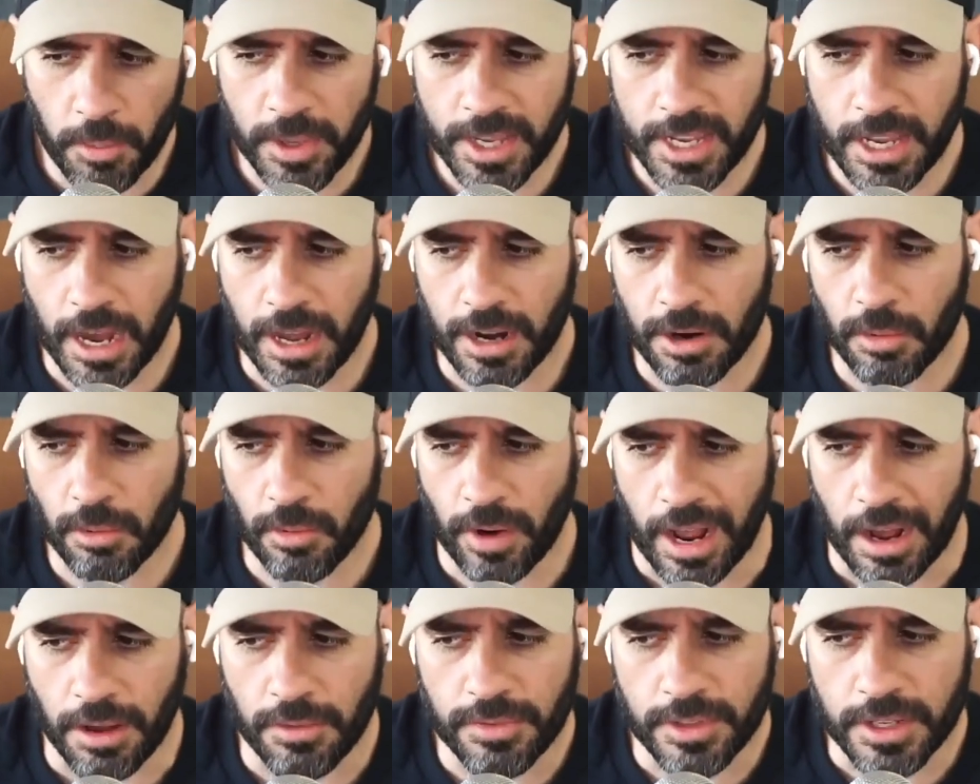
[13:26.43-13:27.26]
we got
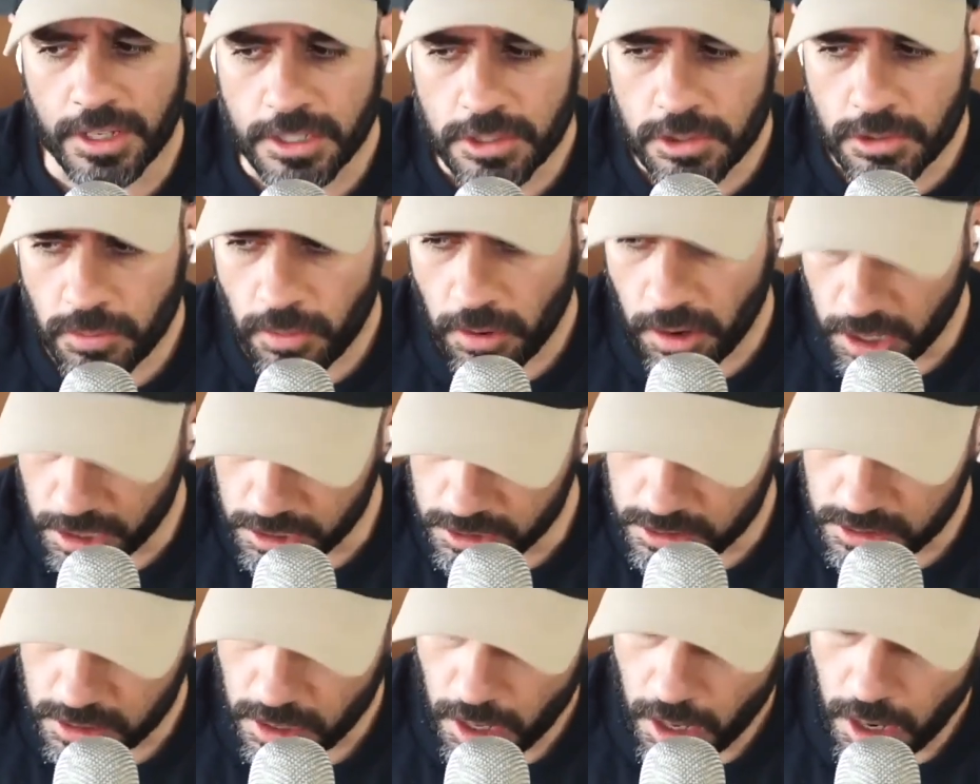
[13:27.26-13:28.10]
around this
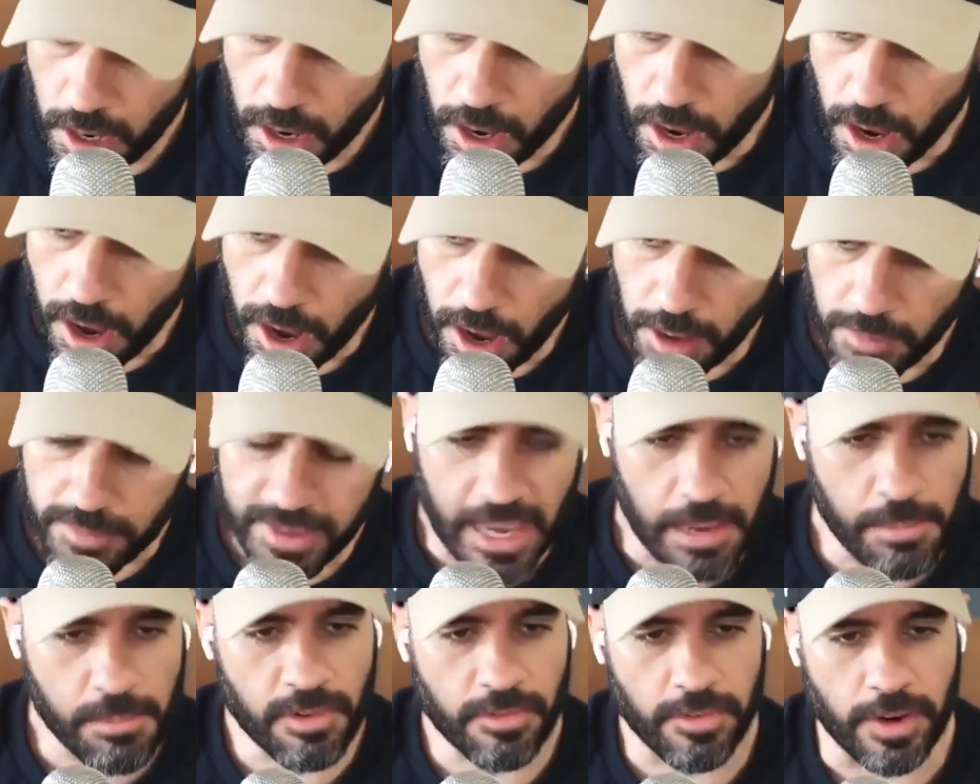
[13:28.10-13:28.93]
was
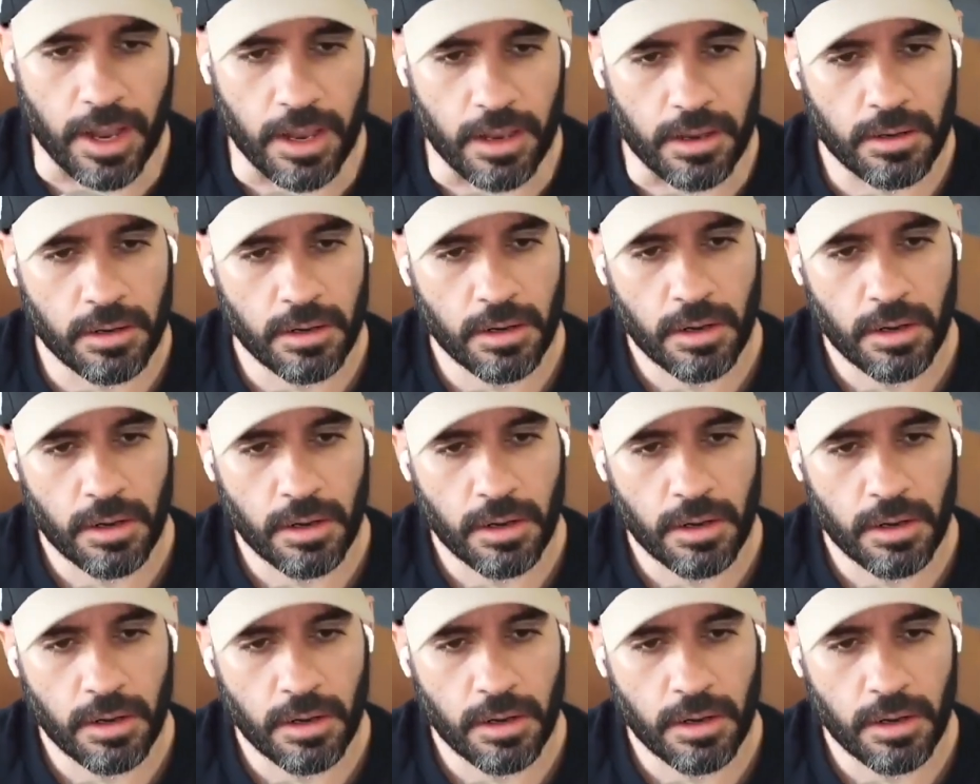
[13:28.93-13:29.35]
gamify it.